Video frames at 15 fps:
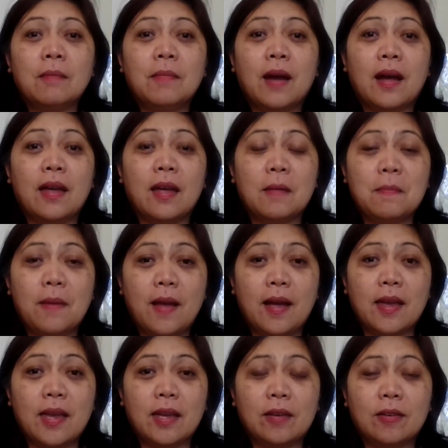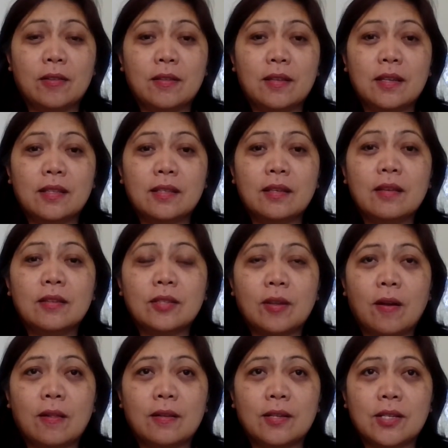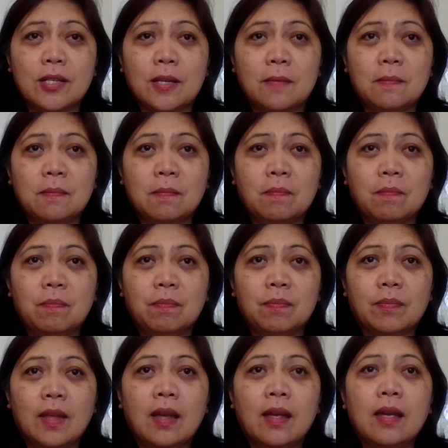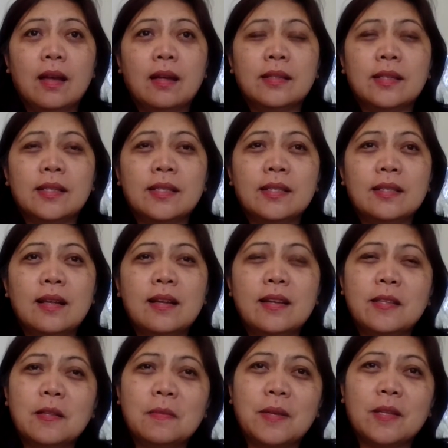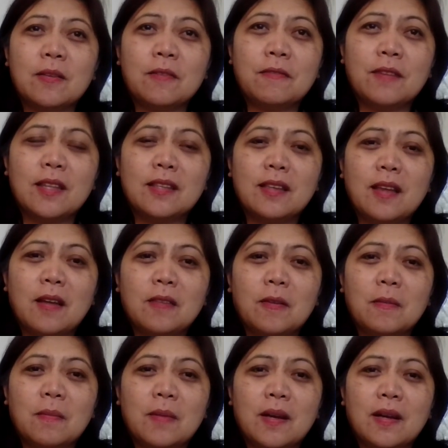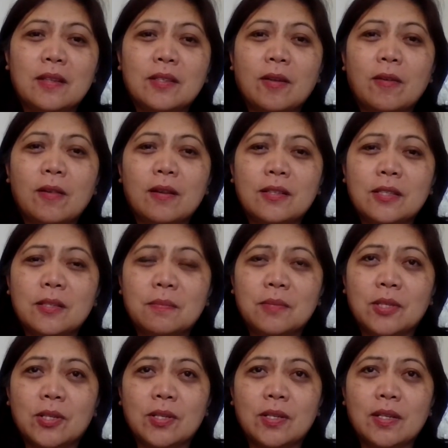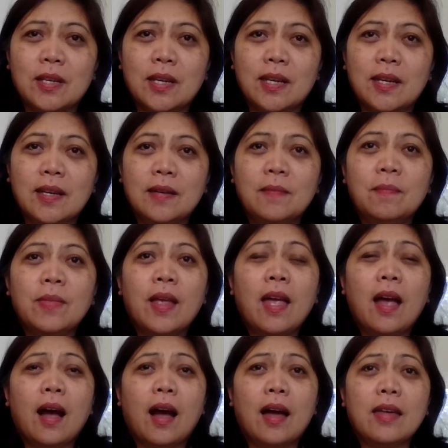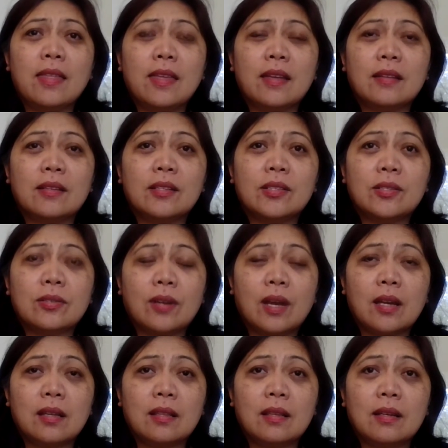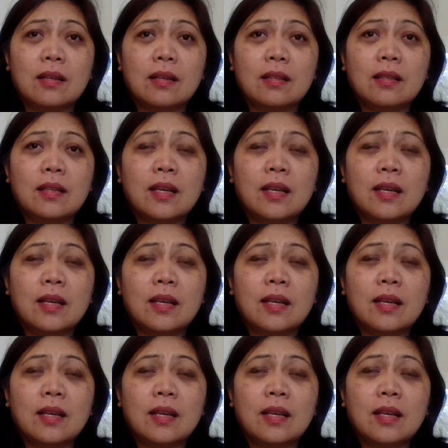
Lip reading: by applying on this scholarship. Just a little bit of insight on my scholarship journey. I think the strength that